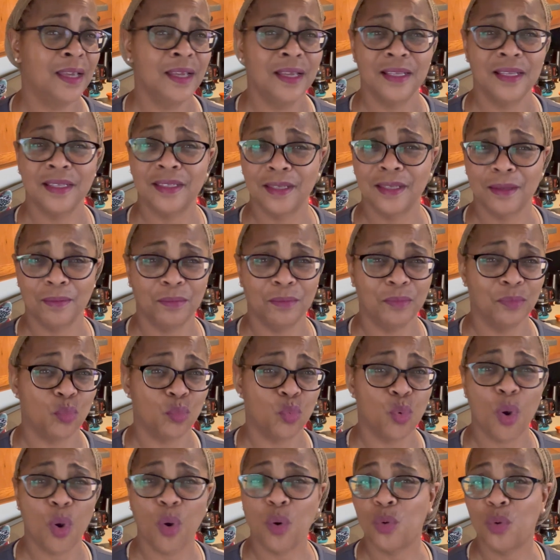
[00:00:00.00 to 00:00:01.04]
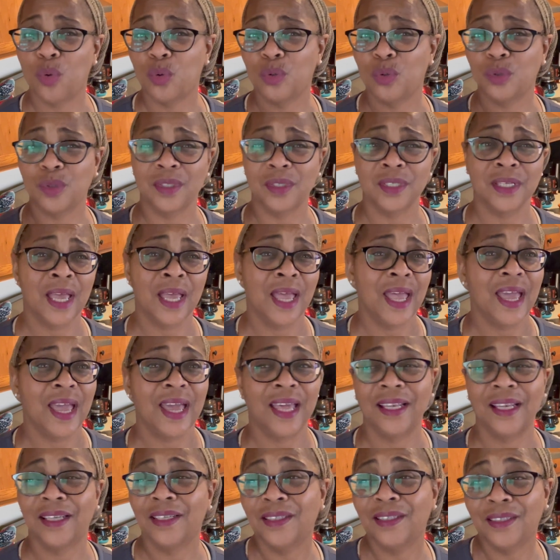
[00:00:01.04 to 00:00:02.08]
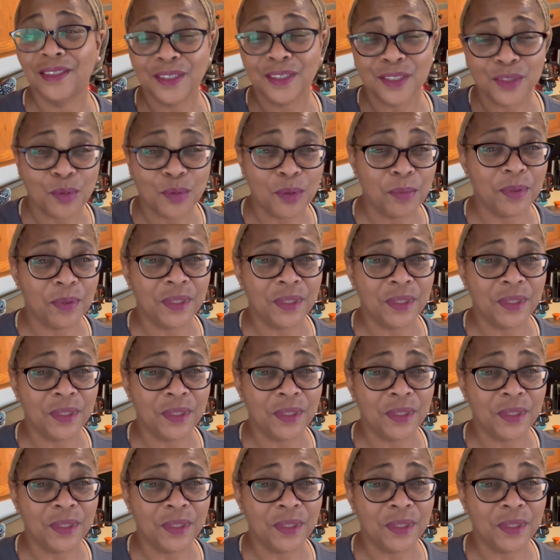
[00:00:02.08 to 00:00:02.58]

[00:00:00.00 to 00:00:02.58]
some rolls, and a little sweet